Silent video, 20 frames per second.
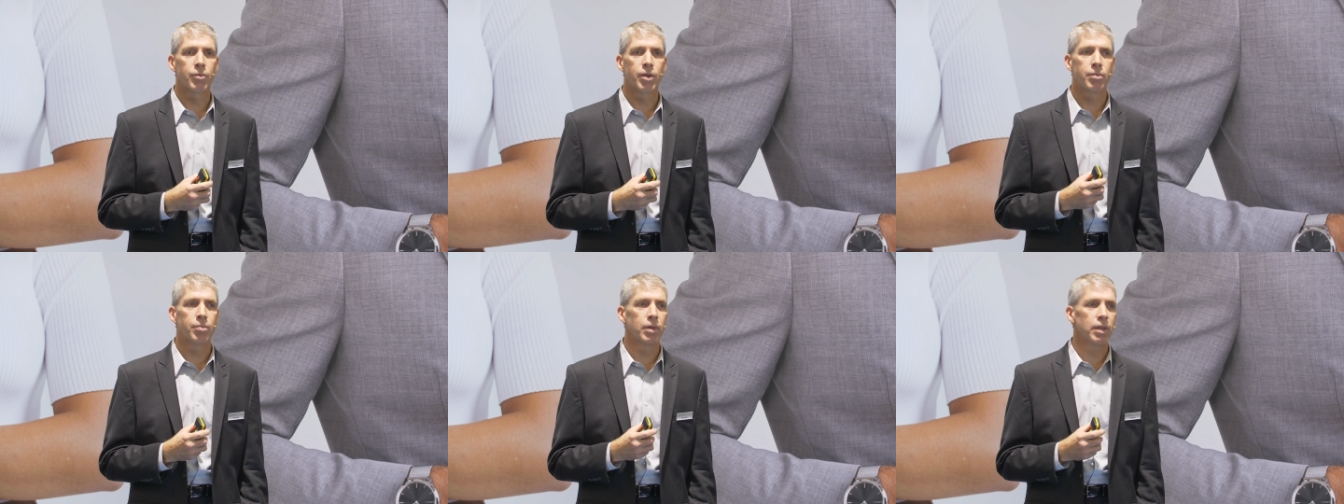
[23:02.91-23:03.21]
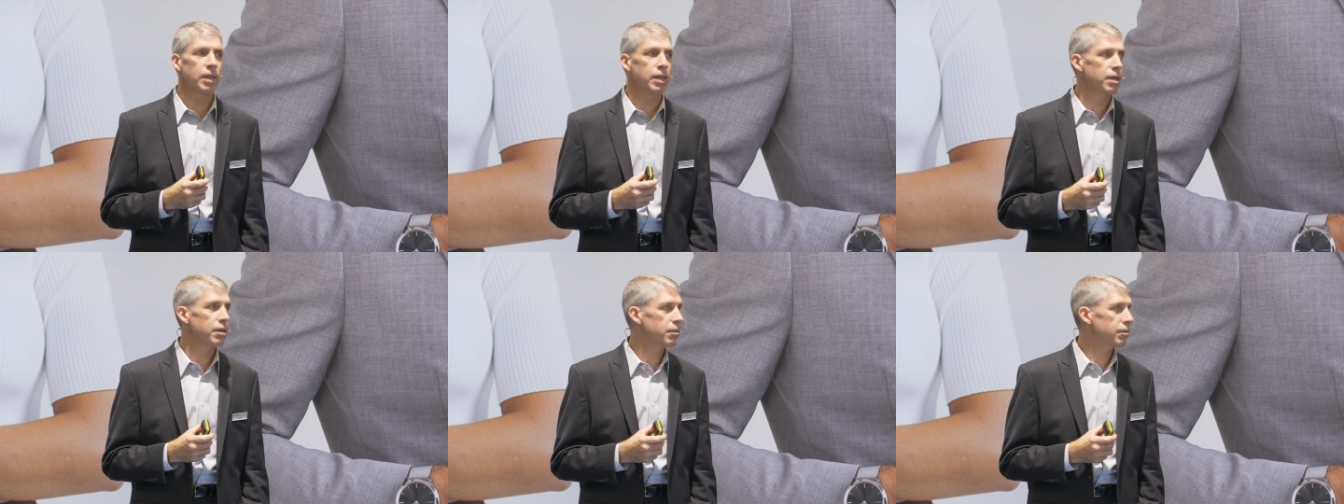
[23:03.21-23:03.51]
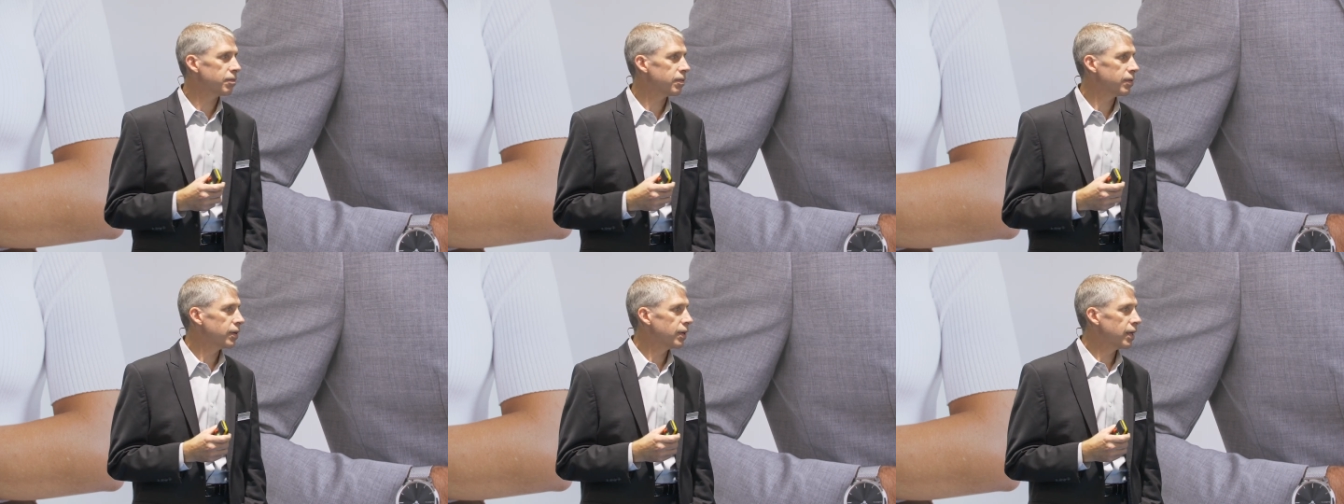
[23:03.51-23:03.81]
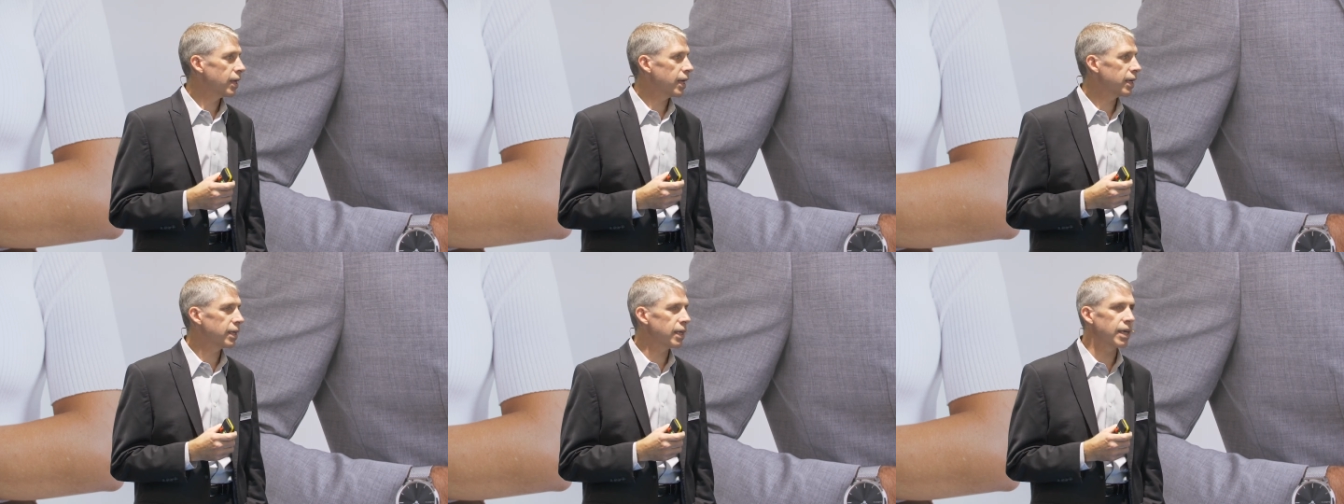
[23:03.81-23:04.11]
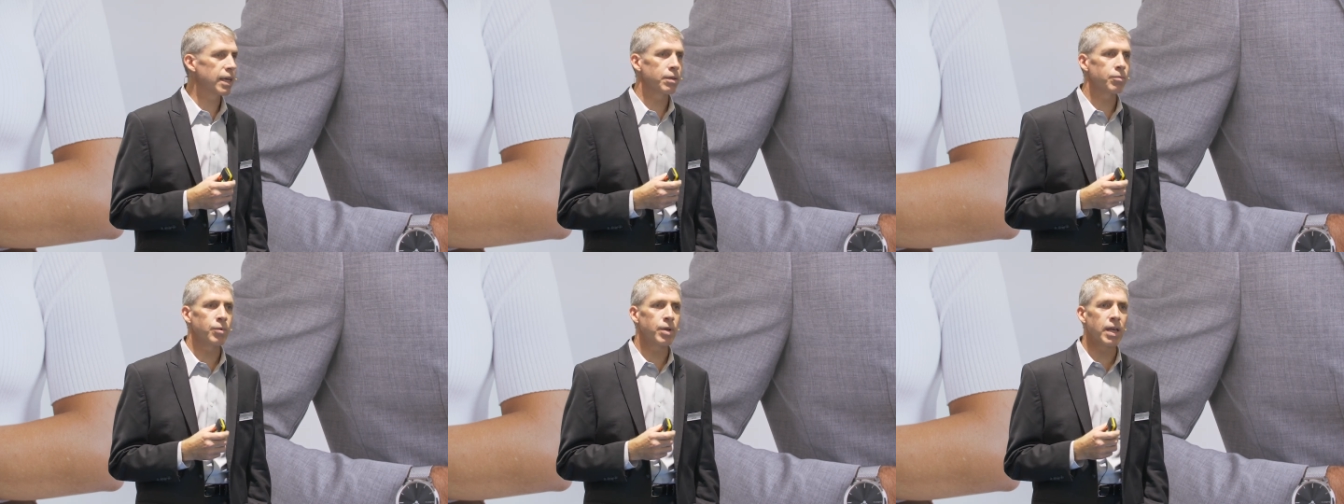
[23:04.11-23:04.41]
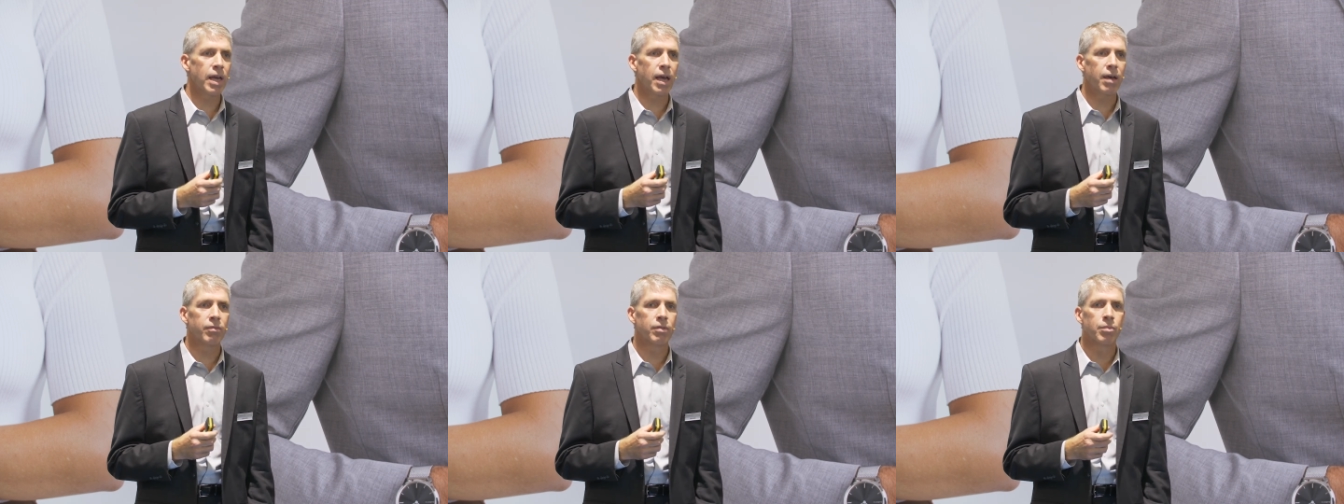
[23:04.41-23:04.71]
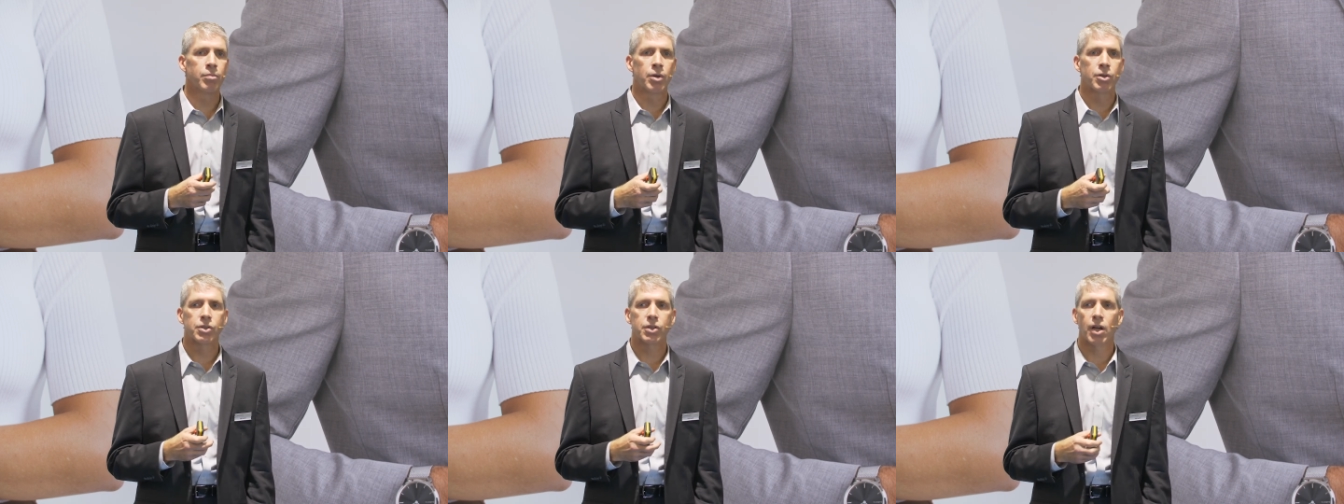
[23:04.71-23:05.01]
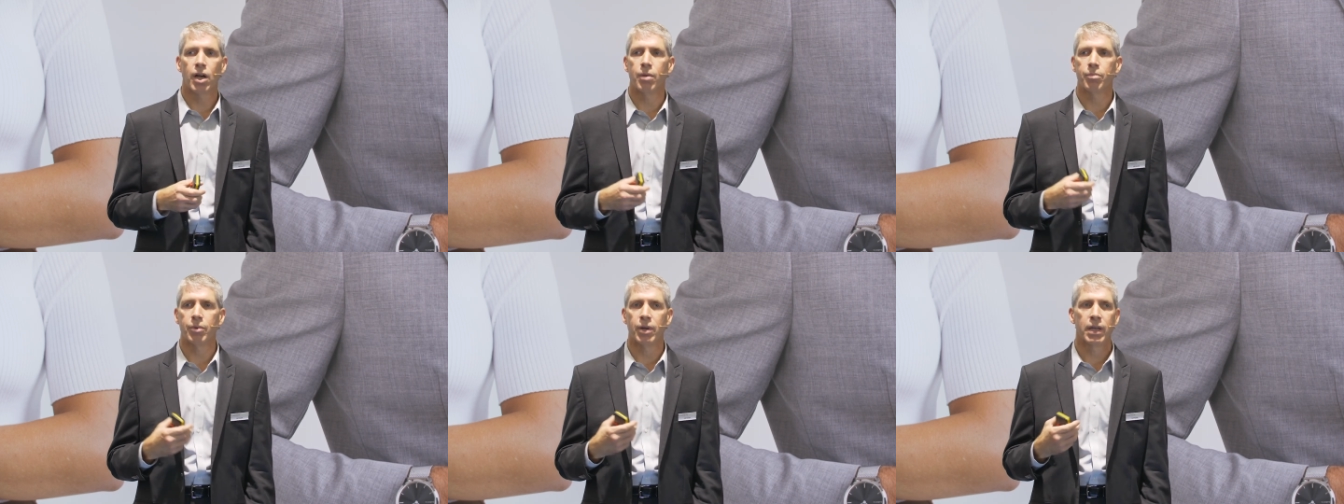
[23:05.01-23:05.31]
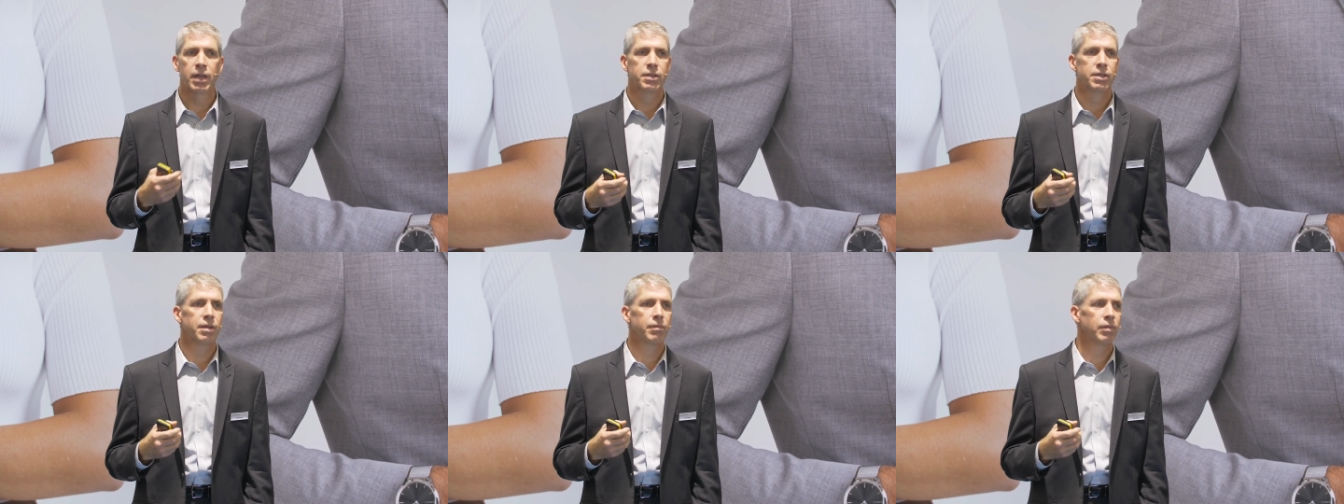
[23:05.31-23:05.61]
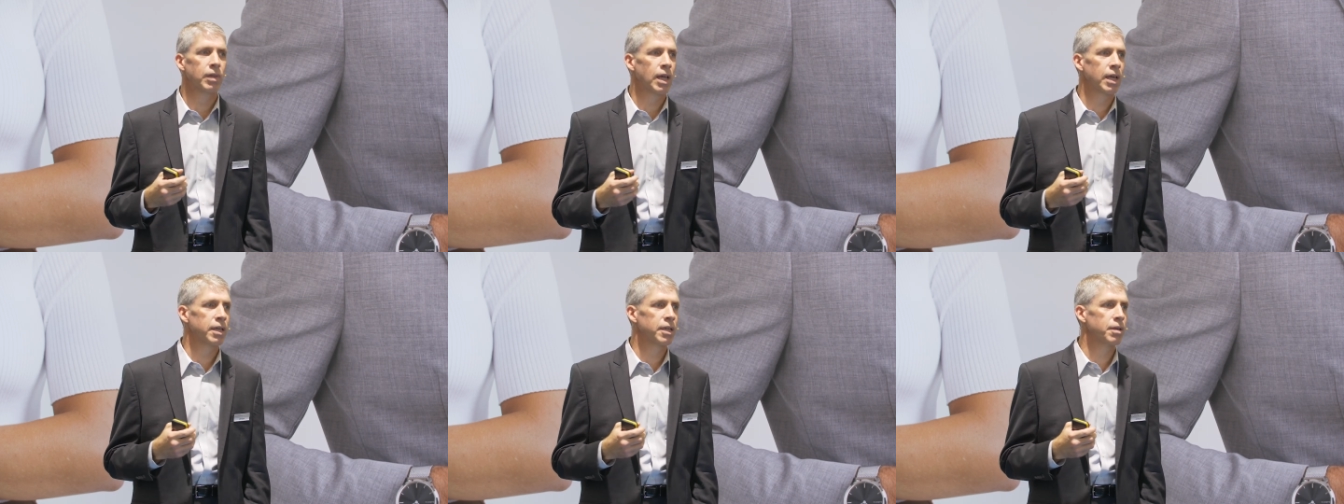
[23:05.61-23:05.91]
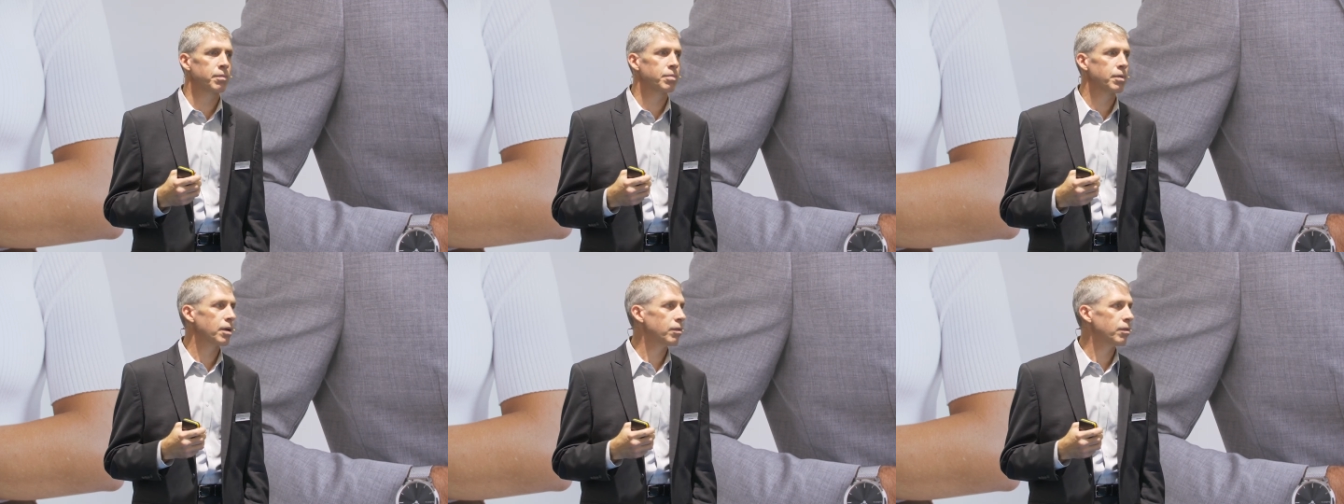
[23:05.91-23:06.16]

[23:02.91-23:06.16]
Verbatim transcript: we believe, again, we have the most comprehensive lineup